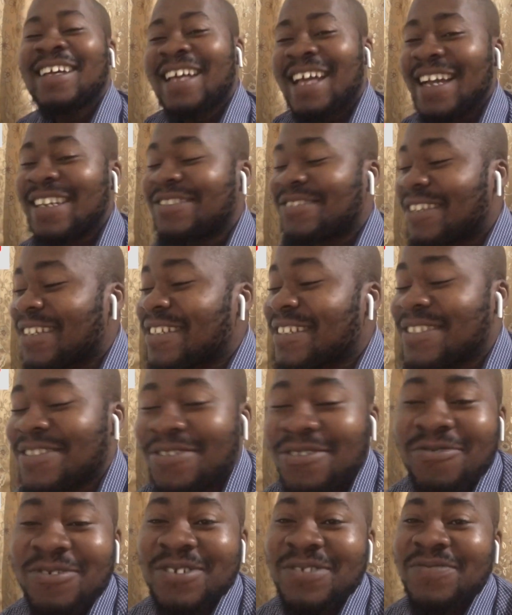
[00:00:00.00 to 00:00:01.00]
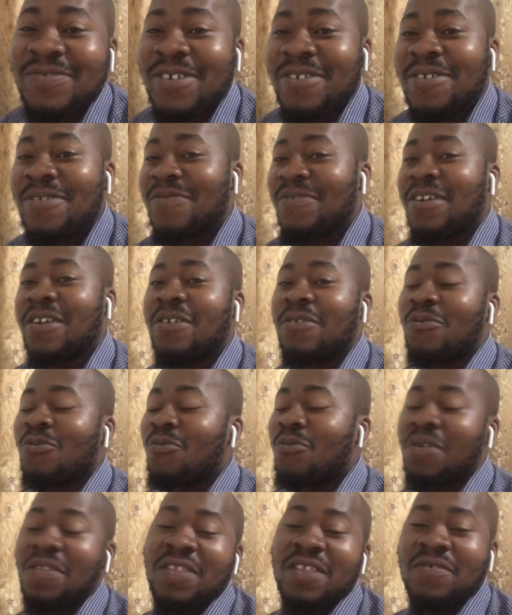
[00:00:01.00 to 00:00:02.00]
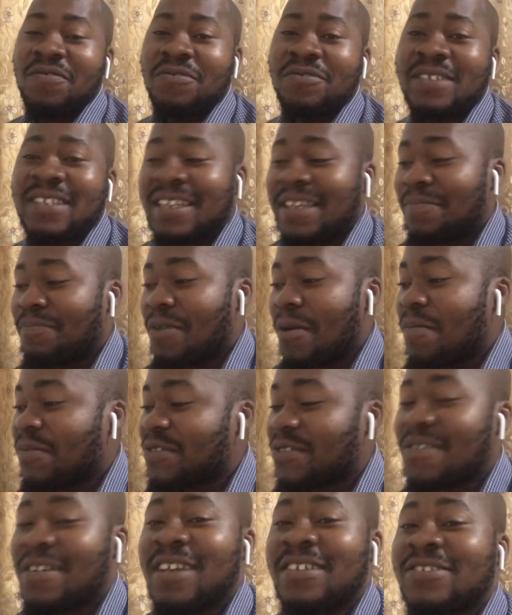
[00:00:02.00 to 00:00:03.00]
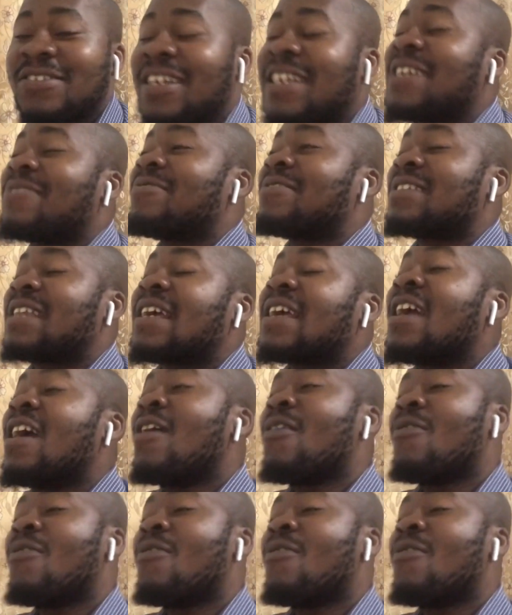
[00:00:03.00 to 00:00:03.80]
Actually, the song was very, very wonderful. It was like a pop song. Actually, it was like,